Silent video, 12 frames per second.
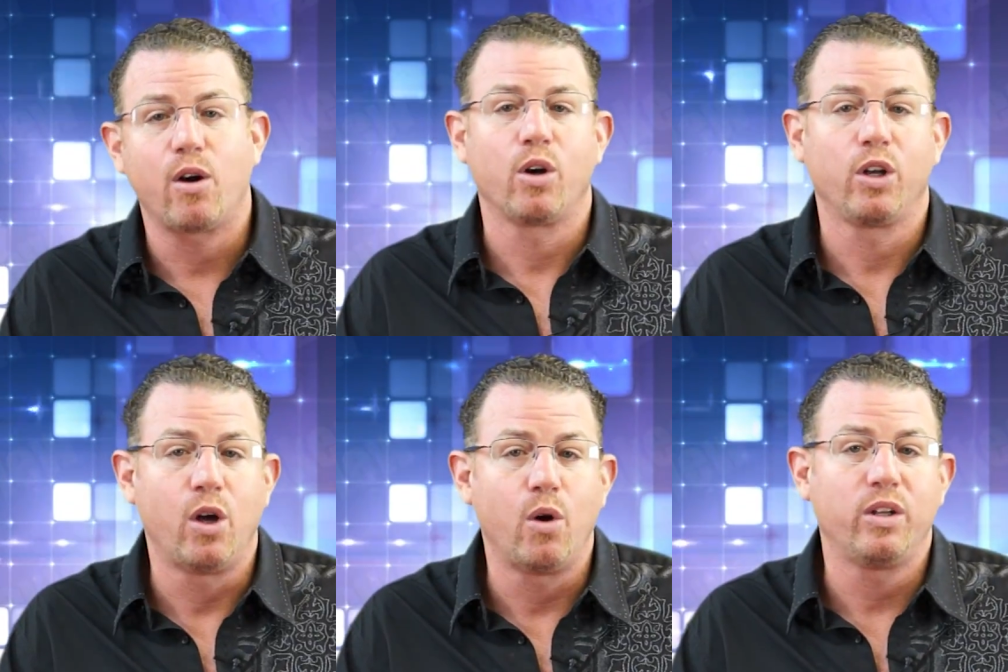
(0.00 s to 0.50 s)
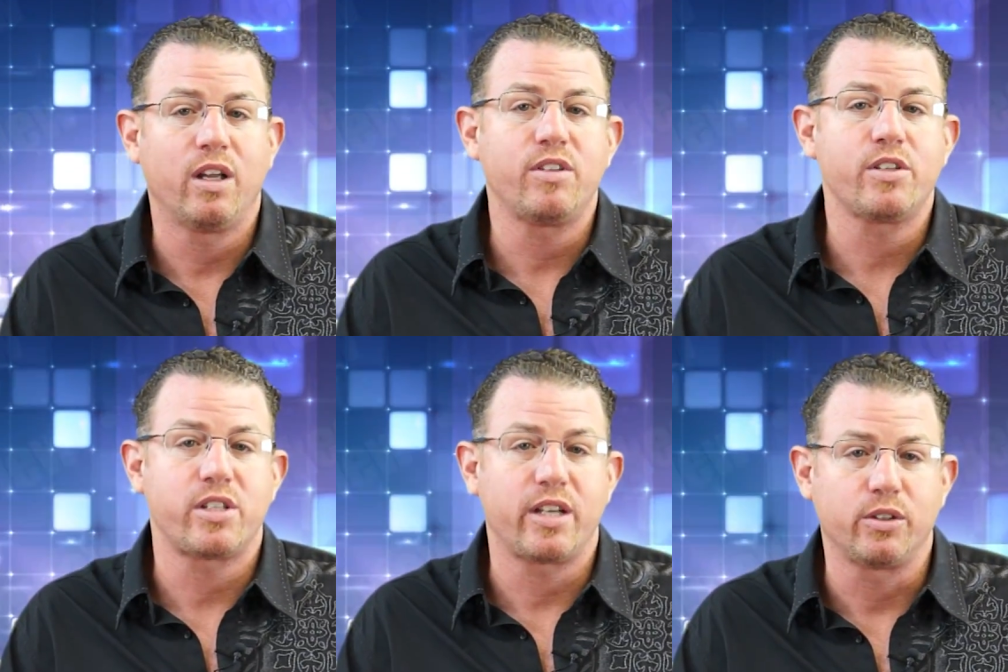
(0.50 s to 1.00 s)
or low
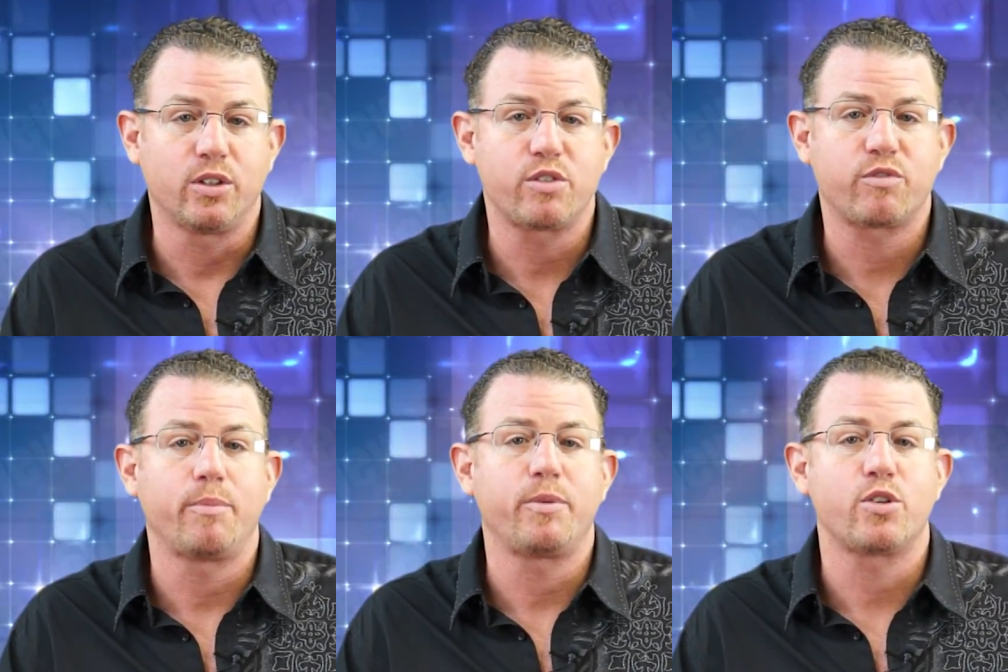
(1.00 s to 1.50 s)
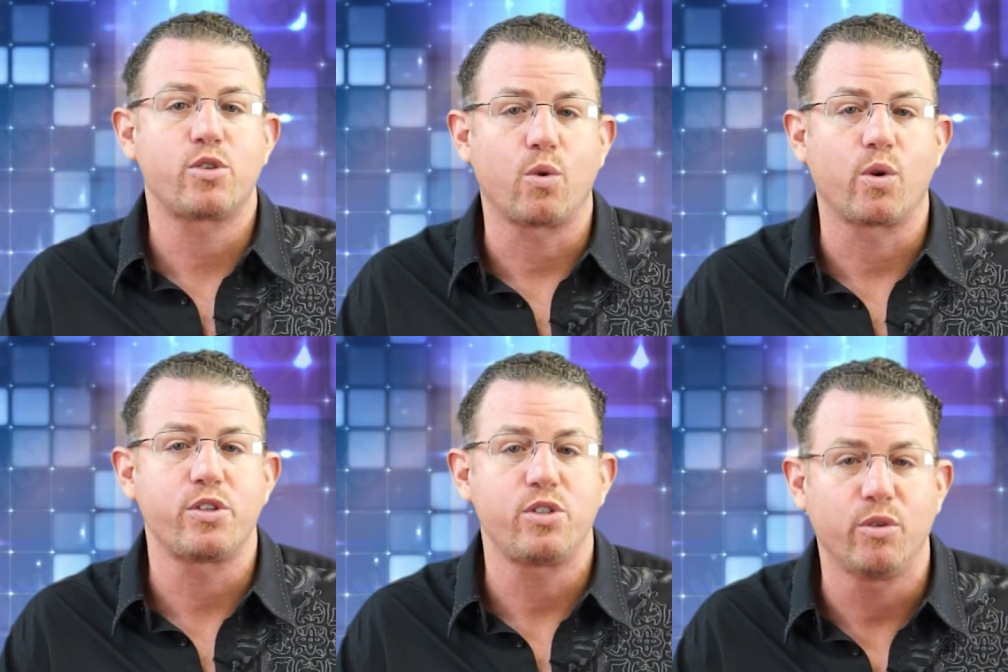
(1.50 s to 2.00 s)
level signals from your
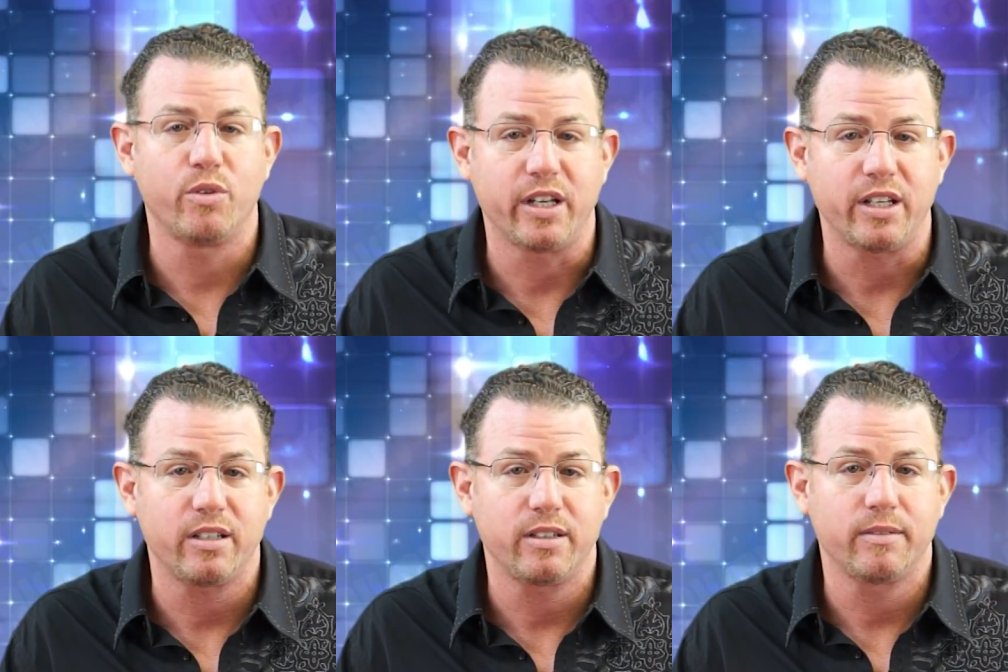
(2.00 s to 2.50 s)
source unit,